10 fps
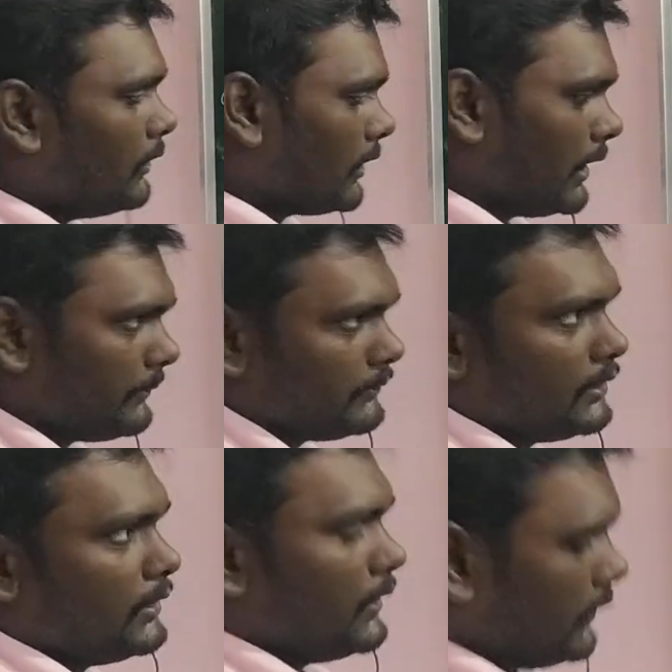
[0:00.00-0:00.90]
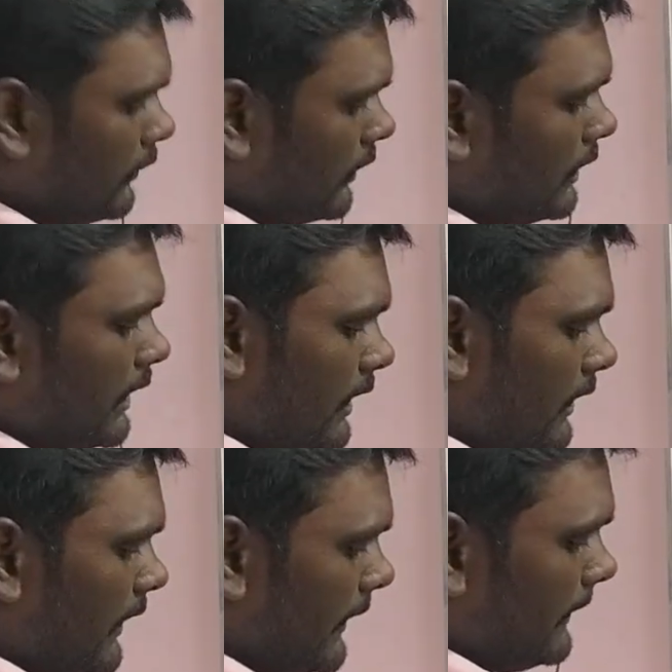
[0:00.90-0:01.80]
Okay. So
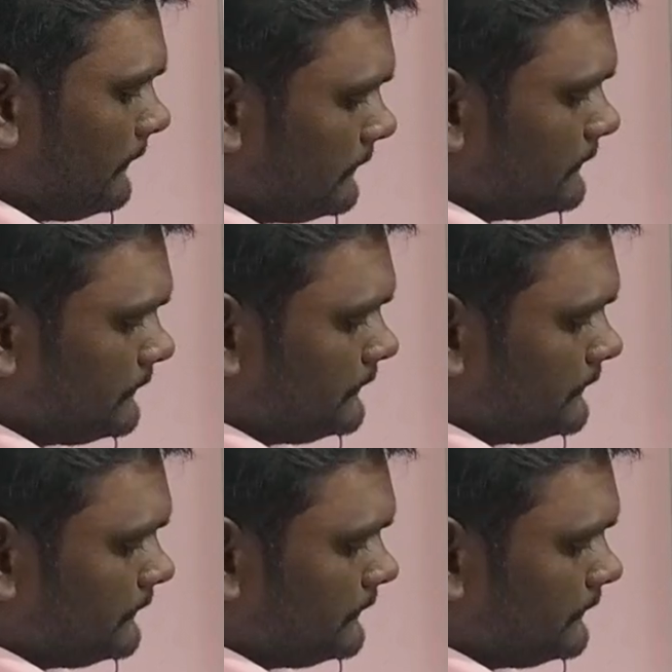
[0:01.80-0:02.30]
clearly